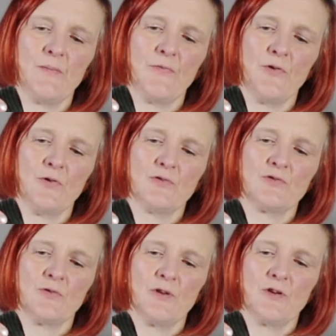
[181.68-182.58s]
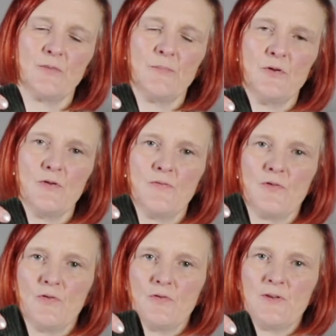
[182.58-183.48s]
foot, or you could move
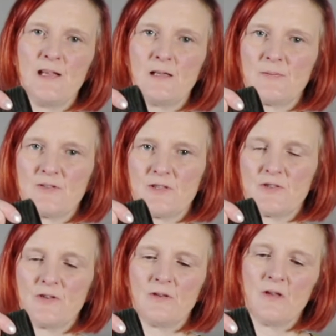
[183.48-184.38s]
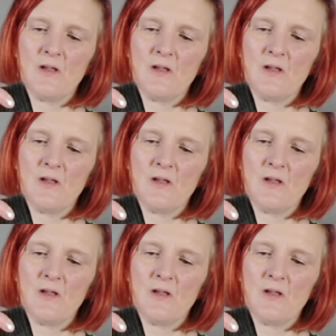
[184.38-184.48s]
your needle position